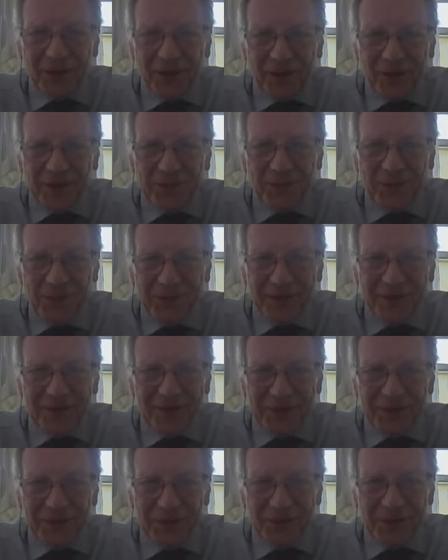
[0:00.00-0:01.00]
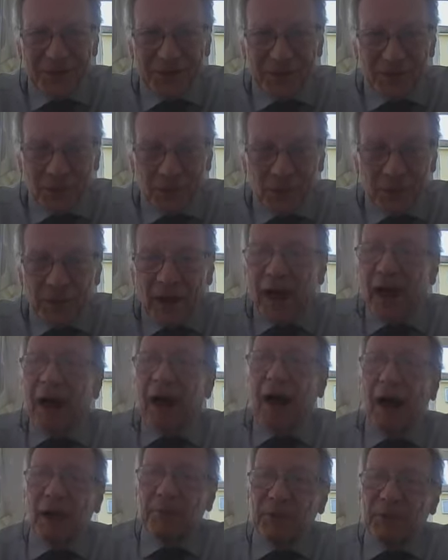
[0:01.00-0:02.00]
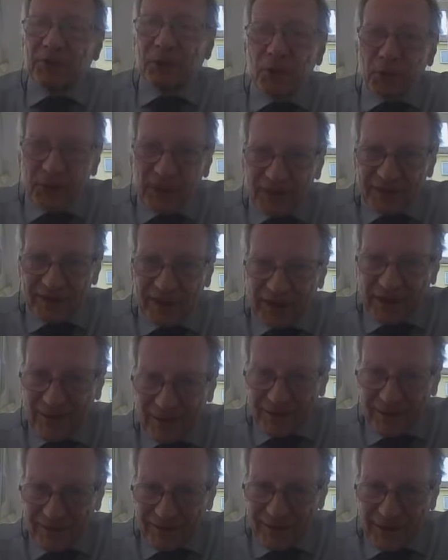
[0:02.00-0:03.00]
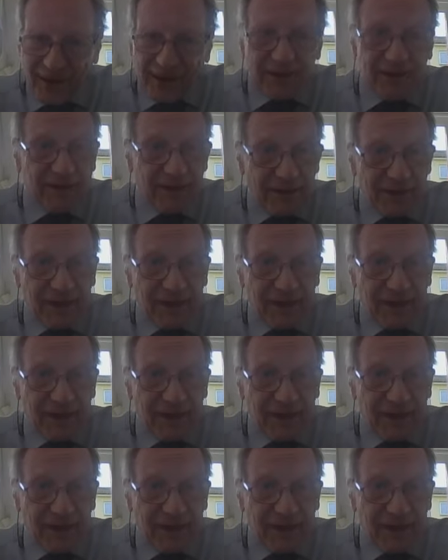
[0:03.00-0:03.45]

I look forward to seeing you soon. I must always say this, because I